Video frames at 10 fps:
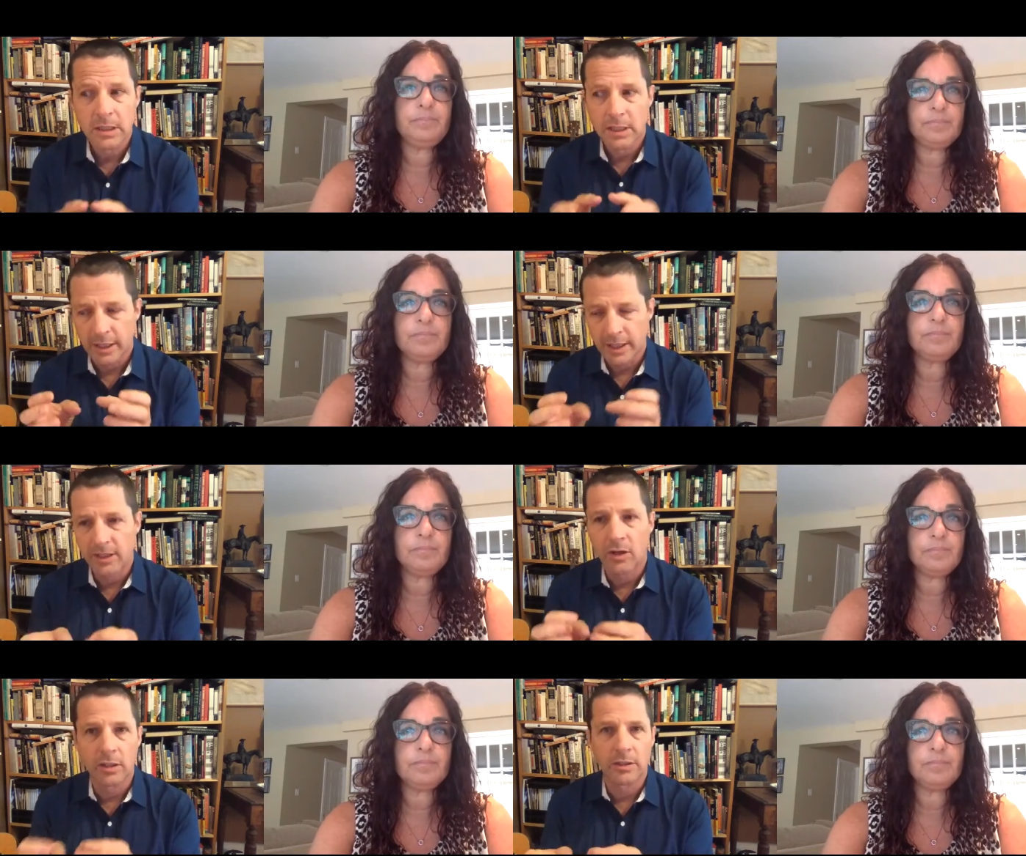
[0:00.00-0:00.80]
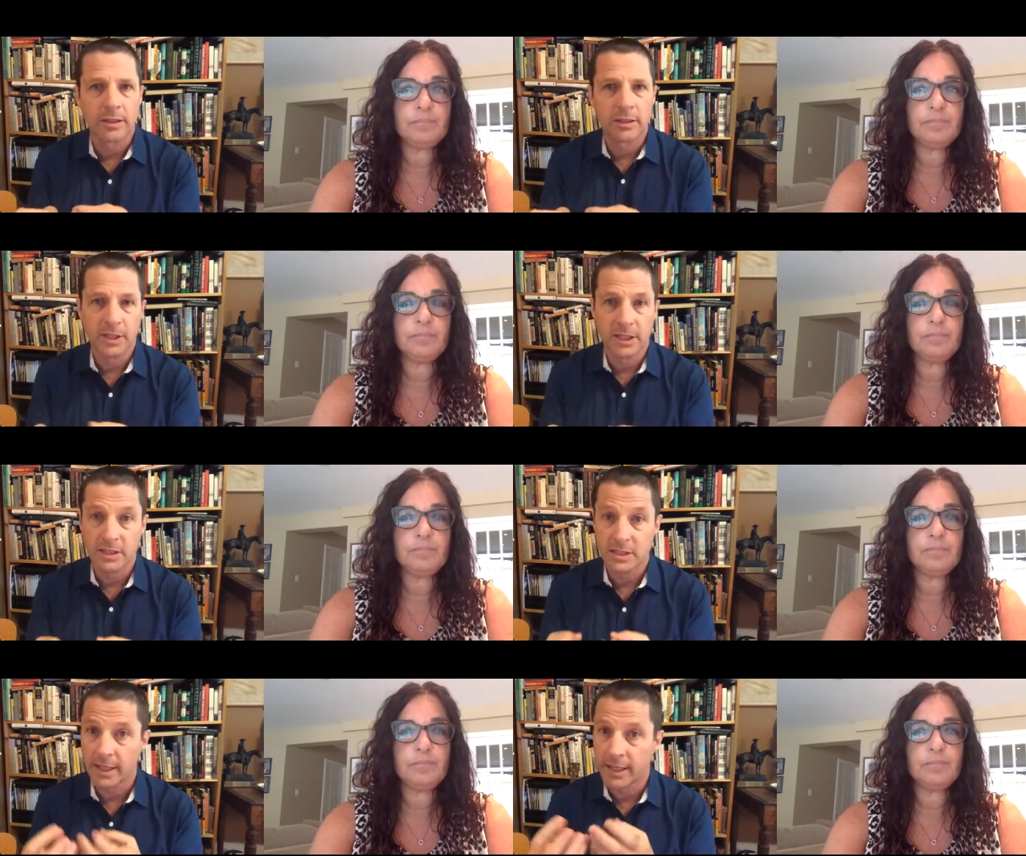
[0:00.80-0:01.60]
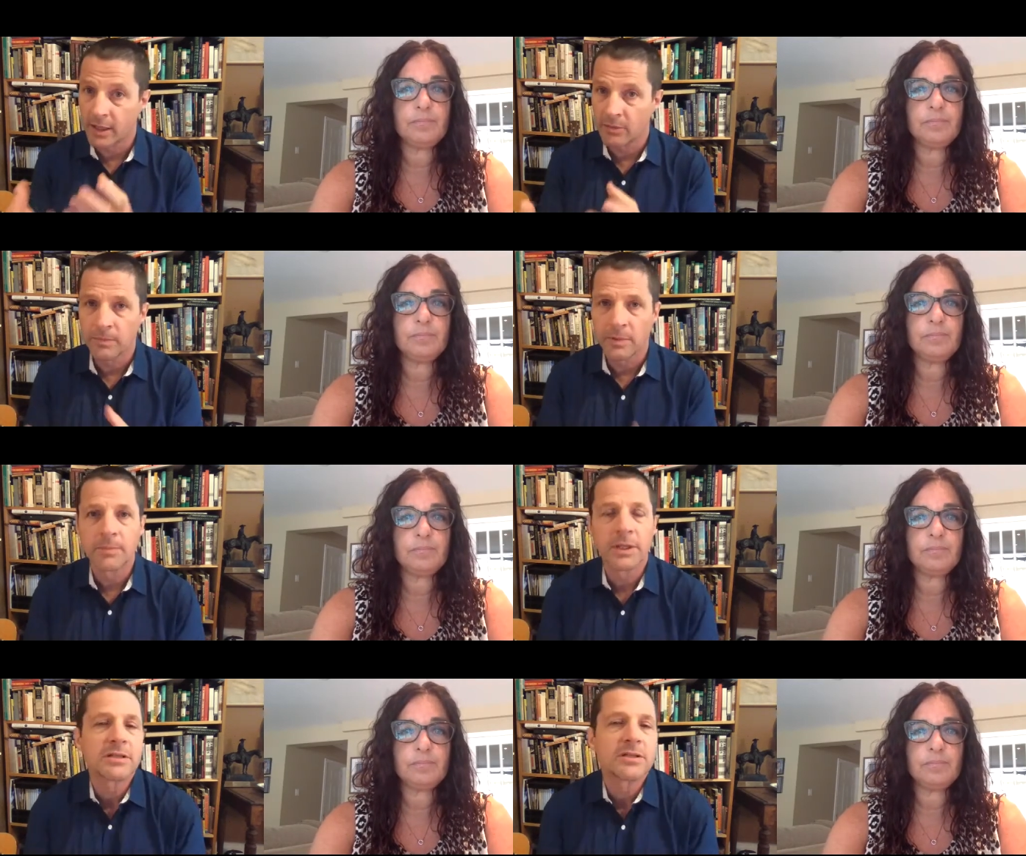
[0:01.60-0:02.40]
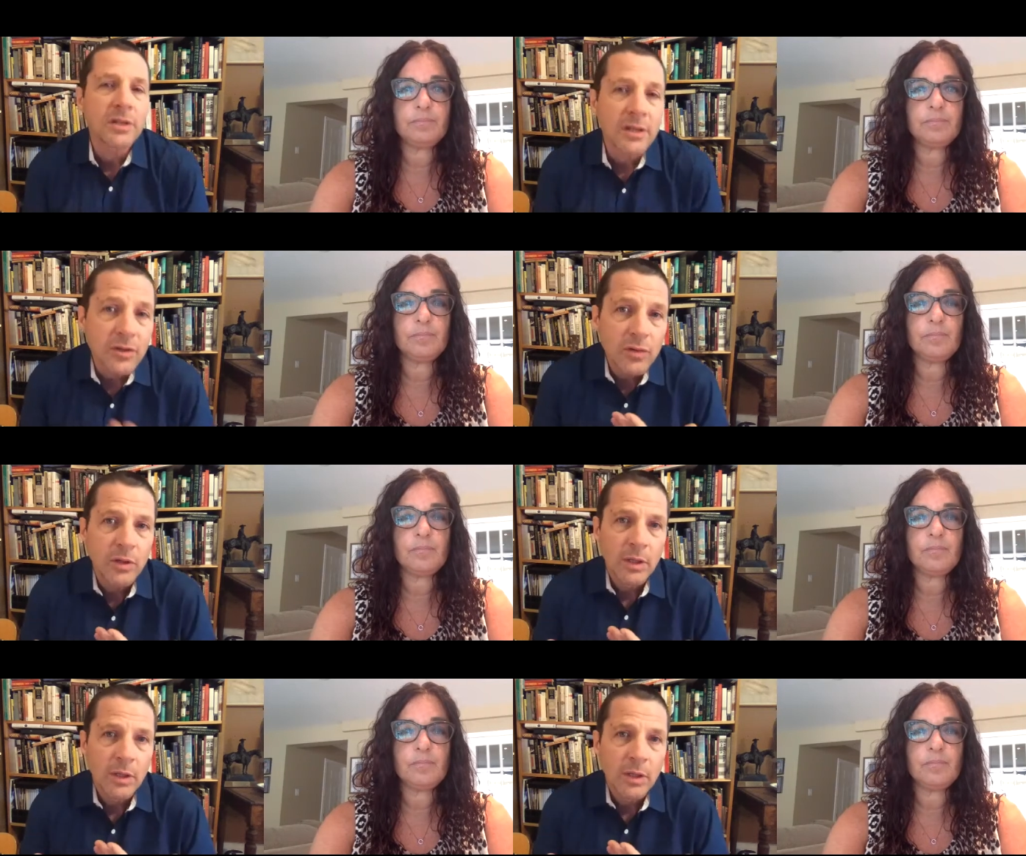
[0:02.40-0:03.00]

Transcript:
Speaker 1: and I called him and I said, "Help me," because you know you